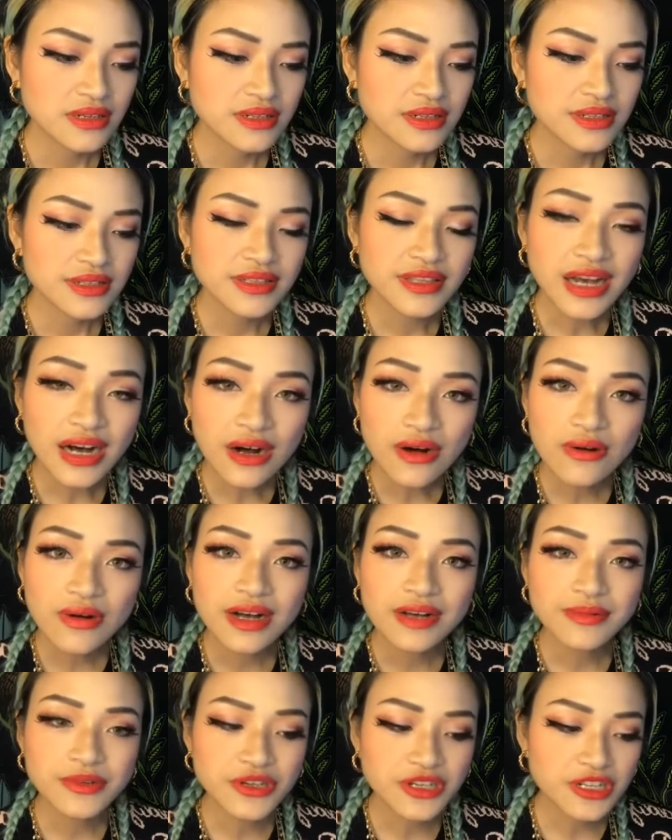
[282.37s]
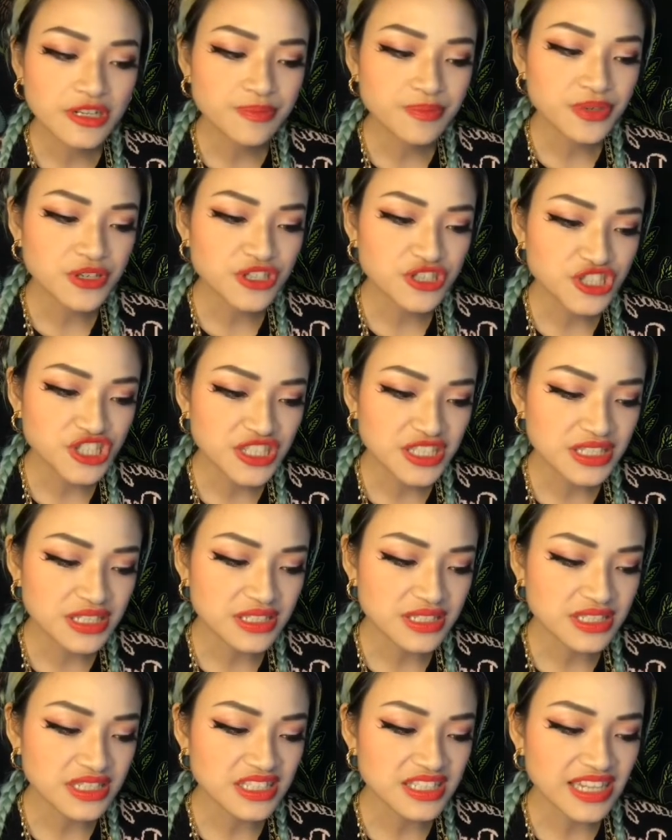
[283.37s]
now I'm going to purchase
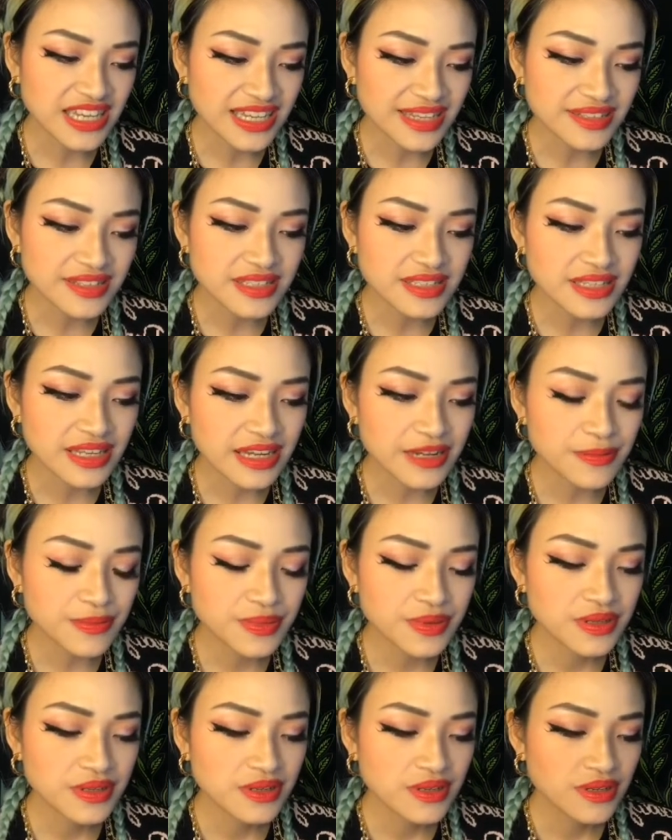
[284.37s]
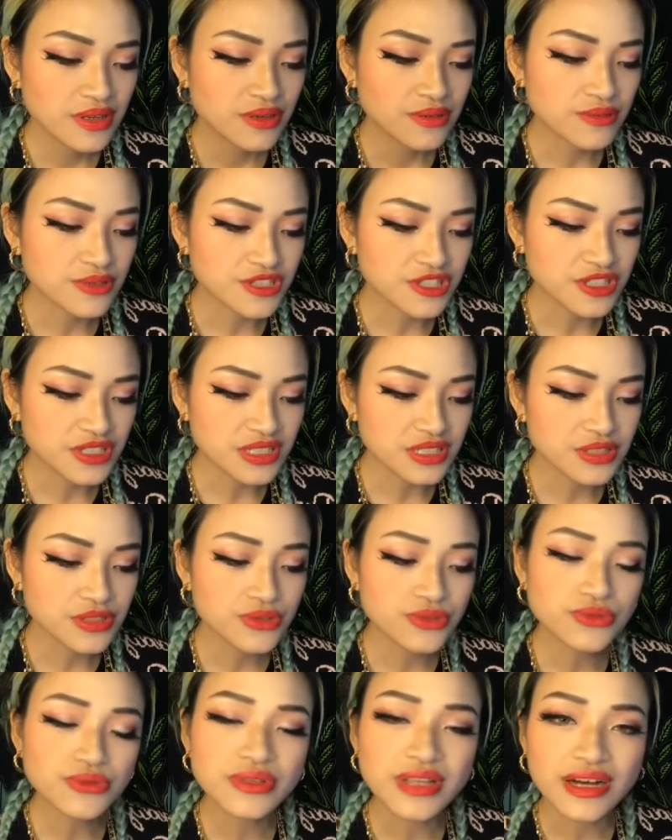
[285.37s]
the second step, which is
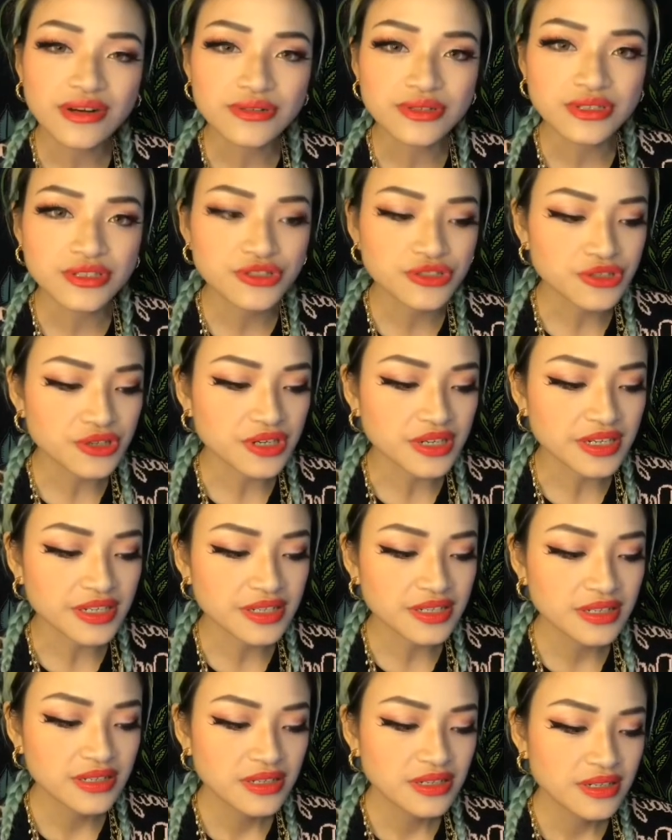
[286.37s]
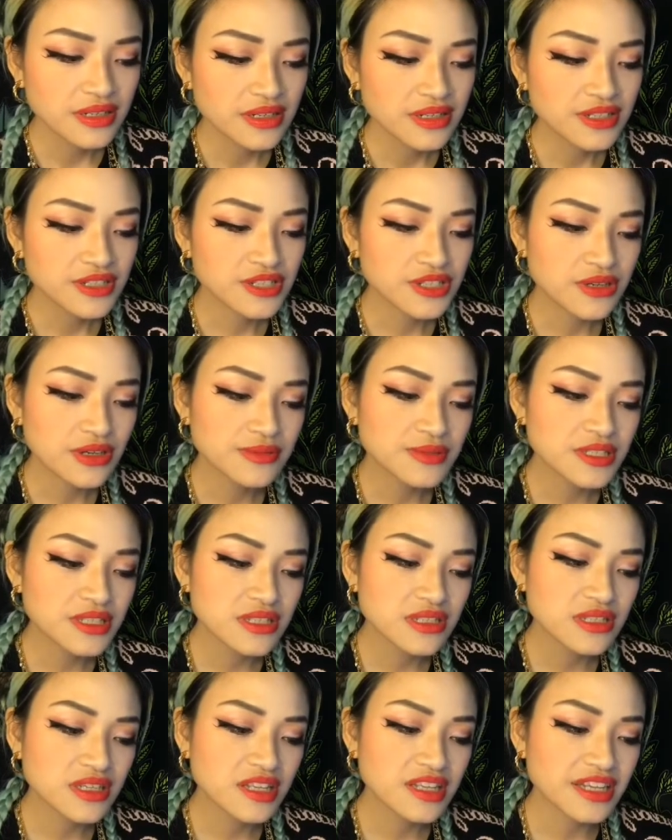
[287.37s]
2,000 Tron. So I'm just
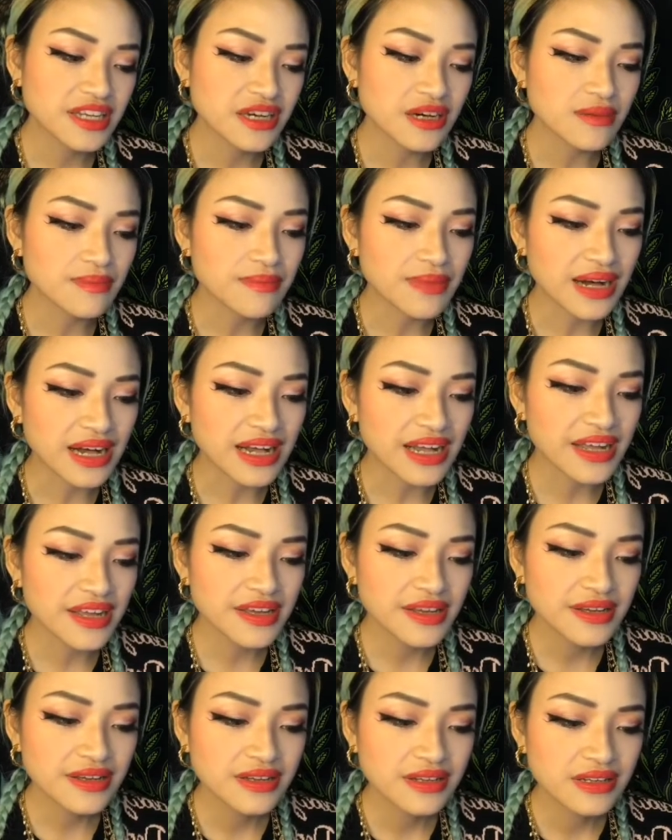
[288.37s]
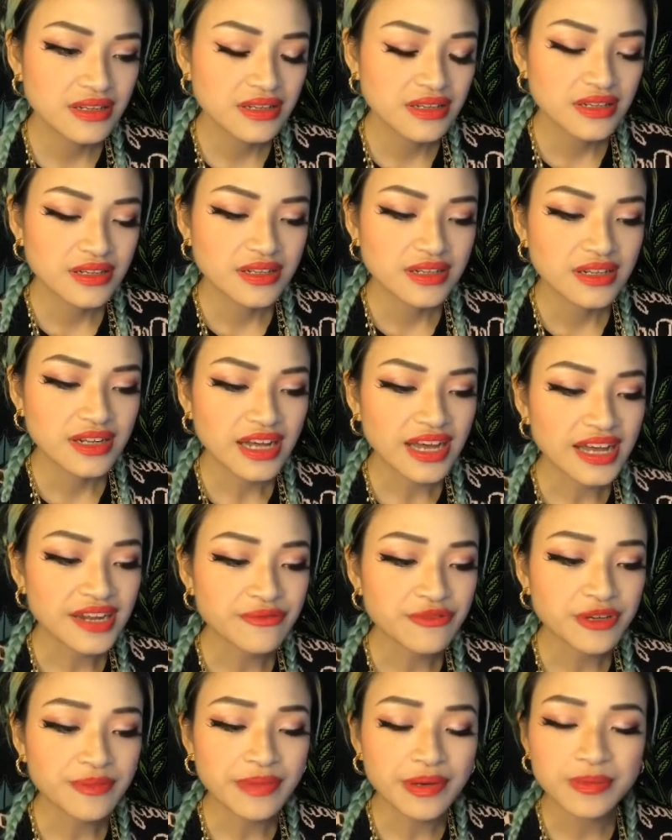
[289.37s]
going to click on buy,
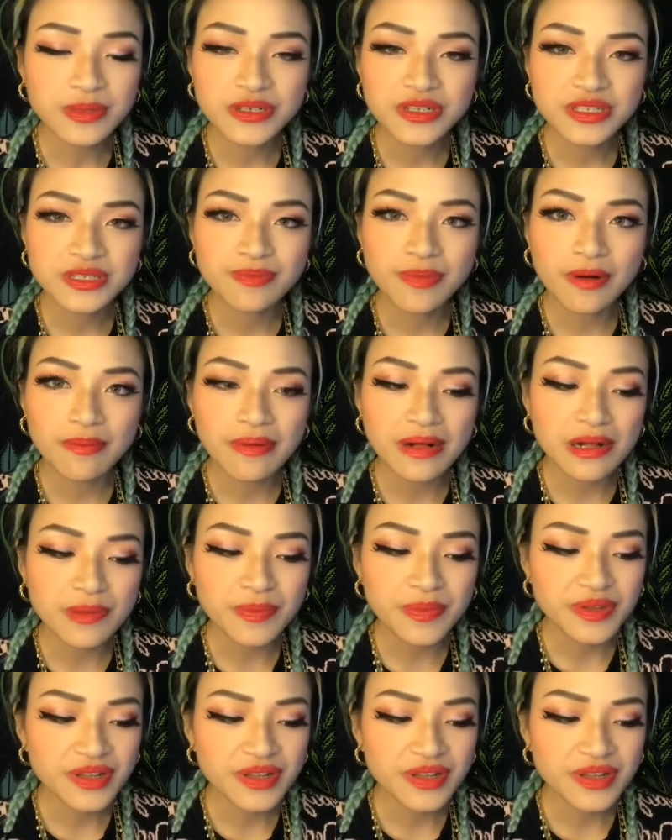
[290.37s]
and remember this pop-up.